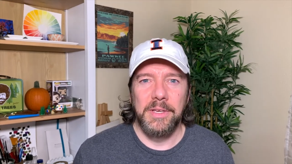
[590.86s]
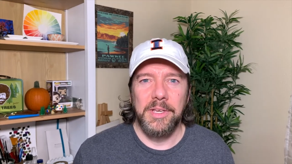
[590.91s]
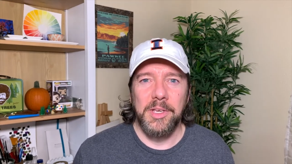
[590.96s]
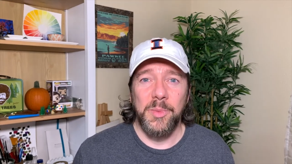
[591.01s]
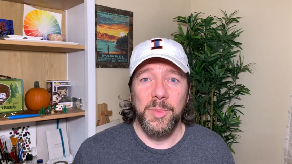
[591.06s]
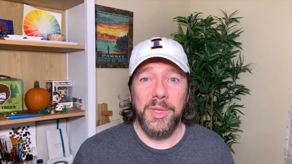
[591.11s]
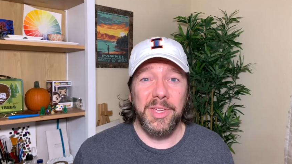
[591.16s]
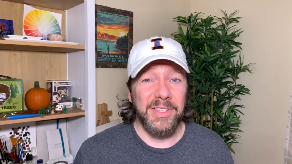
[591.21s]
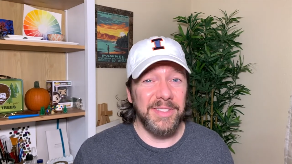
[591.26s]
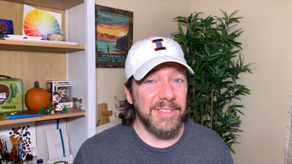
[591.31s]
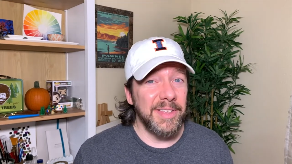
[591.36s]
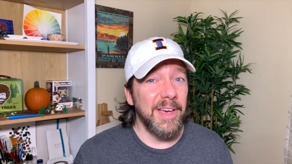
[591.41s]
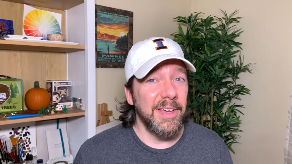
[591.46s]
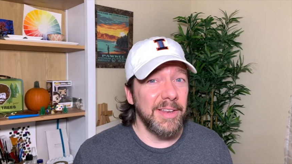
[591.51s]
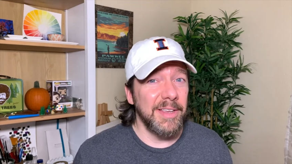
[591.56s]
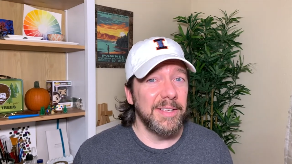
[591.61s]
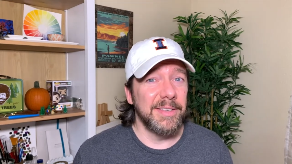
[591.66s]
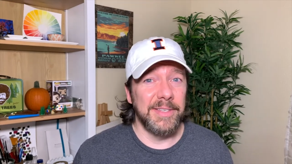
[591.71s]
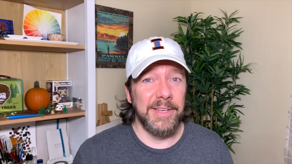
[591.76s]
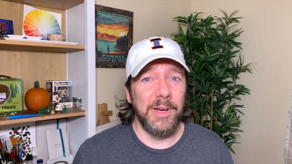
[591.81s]
because that
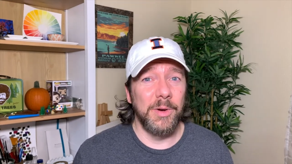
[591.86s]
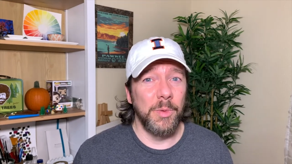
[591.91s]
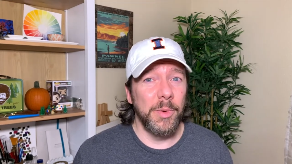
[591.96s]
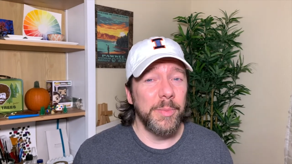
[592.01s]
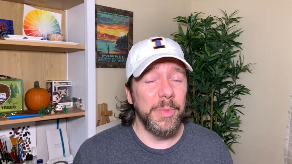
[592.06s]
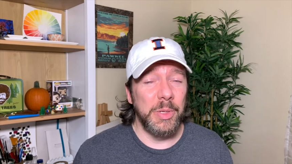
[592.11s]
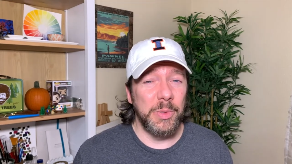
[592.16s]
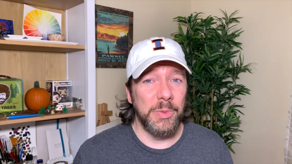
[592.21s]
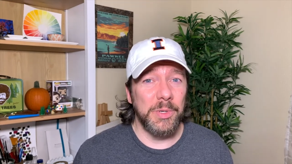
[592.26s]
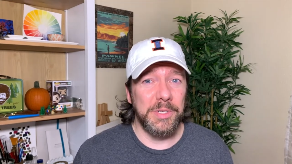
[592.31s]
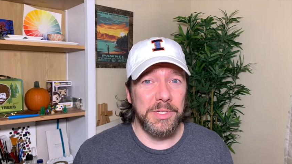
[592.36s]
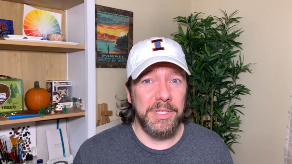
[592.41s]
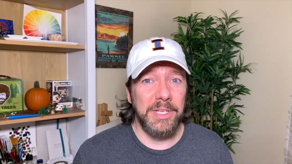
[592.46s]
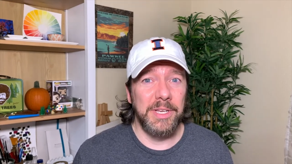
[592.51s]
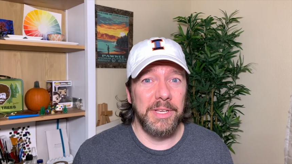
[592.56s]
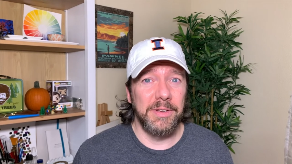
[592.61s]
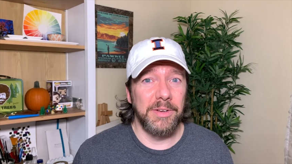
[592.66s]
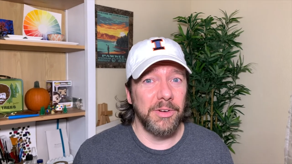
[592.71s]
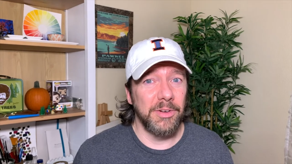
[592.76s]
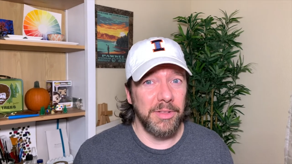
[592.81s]
is how women were
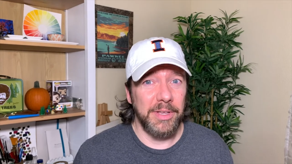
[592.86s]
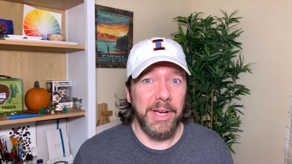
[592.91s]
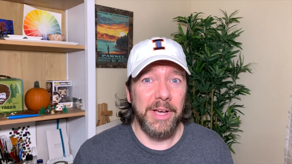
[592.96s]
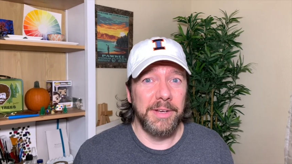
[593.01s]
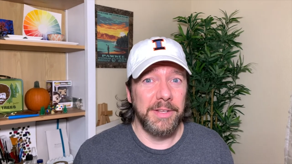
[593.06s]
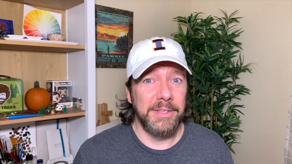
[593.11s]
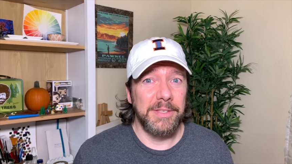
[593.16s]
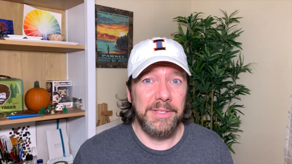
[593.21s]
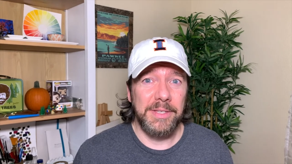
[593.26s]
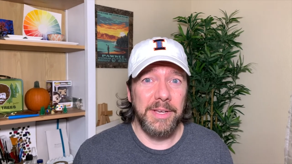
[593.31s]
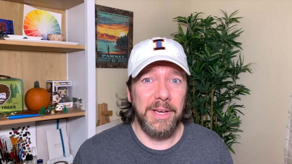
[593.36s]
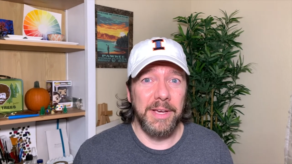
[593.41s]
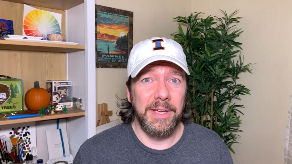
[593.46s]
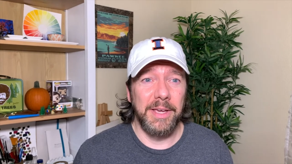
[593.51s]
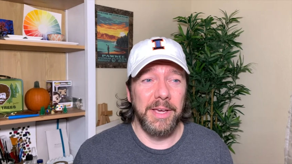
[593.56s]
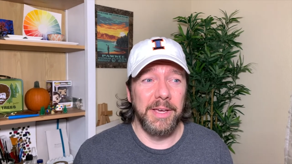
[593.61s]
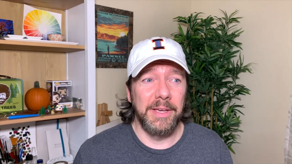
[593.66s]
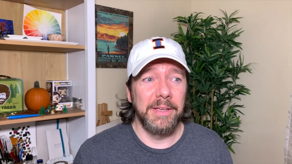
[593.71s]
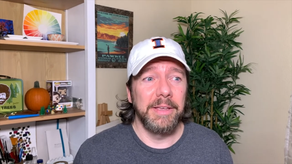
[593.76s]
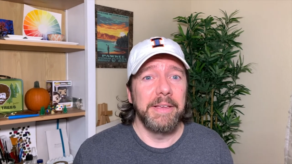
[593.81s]
seen early on in the
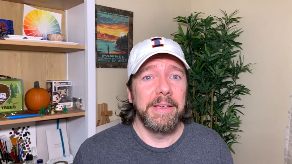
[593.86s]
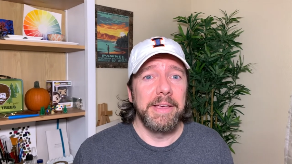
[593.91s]
CIA.